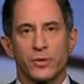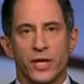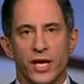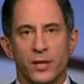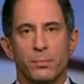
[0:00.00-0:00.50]
he
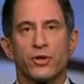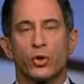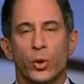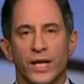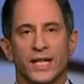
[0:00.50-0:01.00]
was in
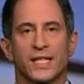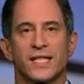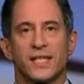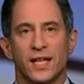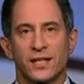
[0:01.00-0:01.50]
between
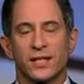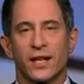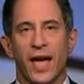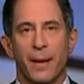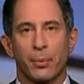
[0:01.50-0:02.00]
his
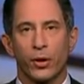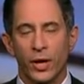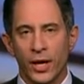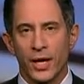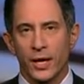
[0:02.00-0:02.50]
stints at
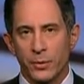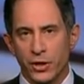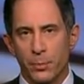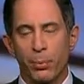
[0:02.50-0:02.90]
Apple. He was an